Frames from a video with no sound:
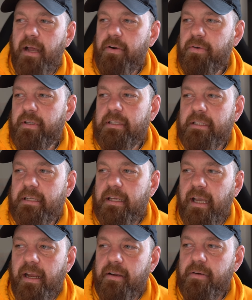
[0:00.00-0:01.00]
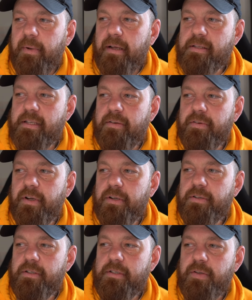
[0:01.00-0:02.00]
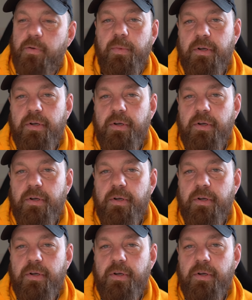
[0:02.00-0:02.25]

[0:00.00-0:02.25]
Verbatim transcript: I don't really care about 700 so